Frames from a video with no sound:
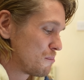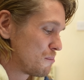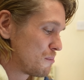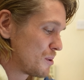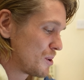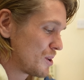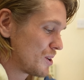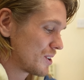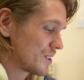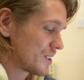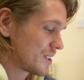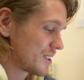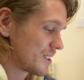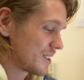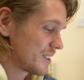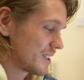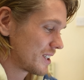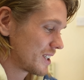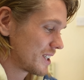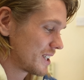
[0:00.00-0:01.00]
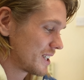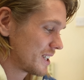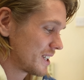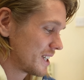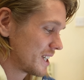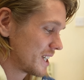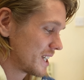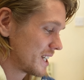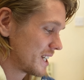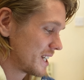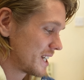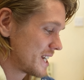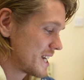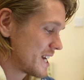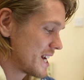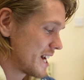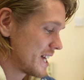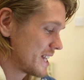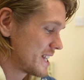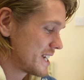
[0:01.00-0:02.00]
But
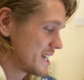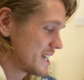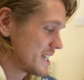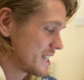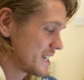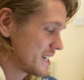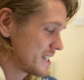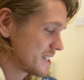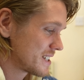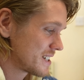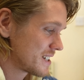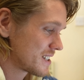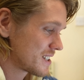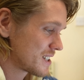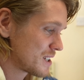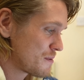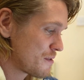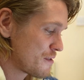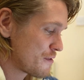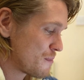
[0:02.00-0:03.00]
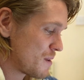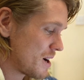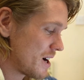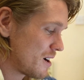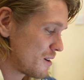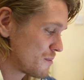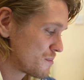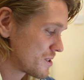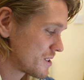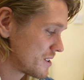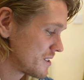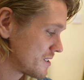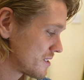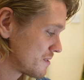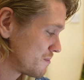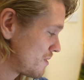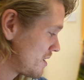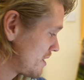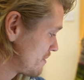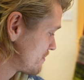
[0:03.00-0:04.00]
yeah, these are just some of my options
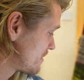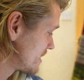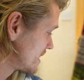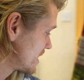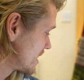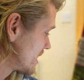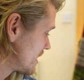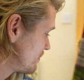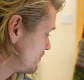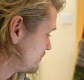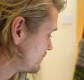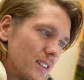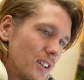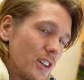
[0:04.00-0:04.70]
and what I'm thinking.